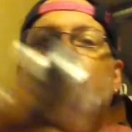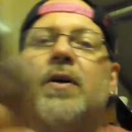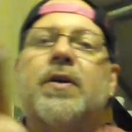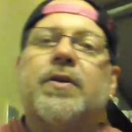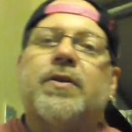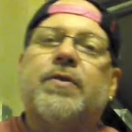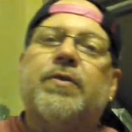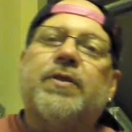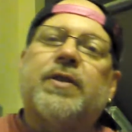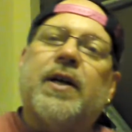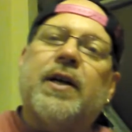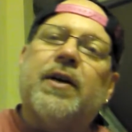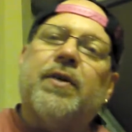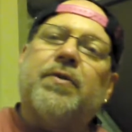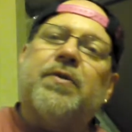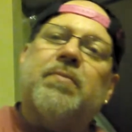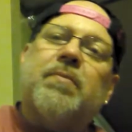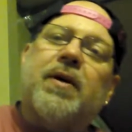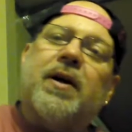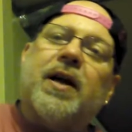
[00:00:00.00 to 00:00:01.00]
As soon as I
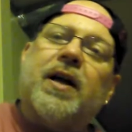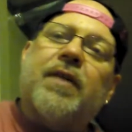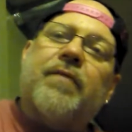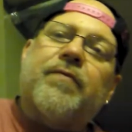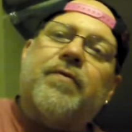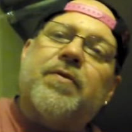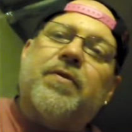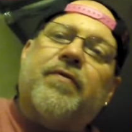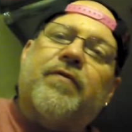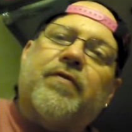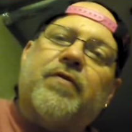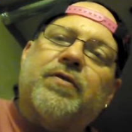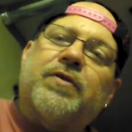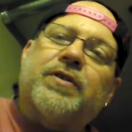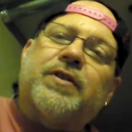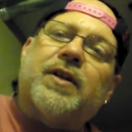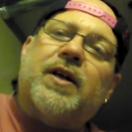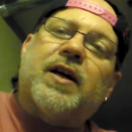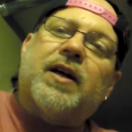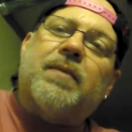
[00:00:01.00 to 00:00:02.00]
held it in my hand for the
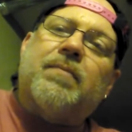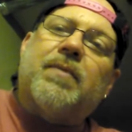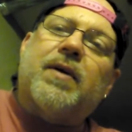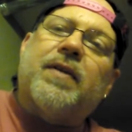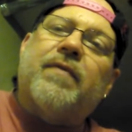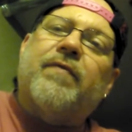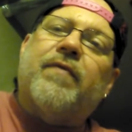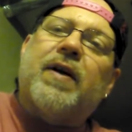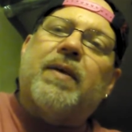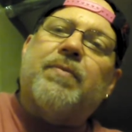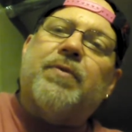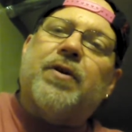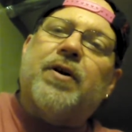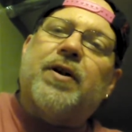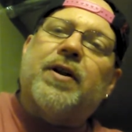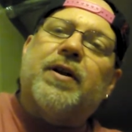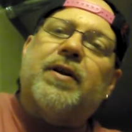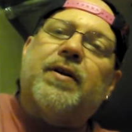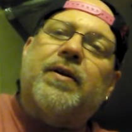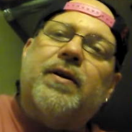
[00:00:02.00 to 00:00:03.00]
first time and vaped
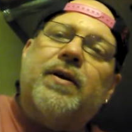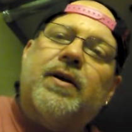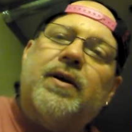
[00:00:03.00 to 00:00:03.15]
on it,